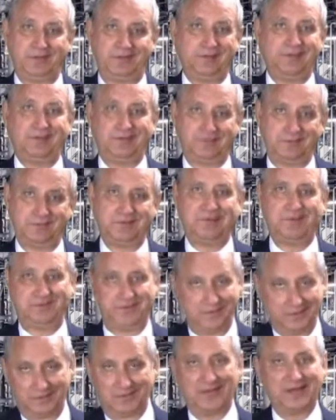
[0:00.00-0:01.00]
A
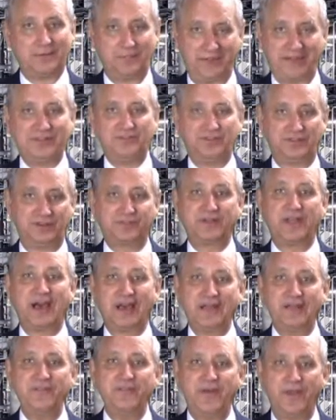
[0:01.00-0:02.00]
lot of bad stuff
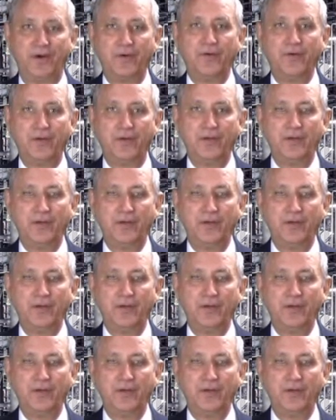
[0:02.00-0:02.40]
got in there.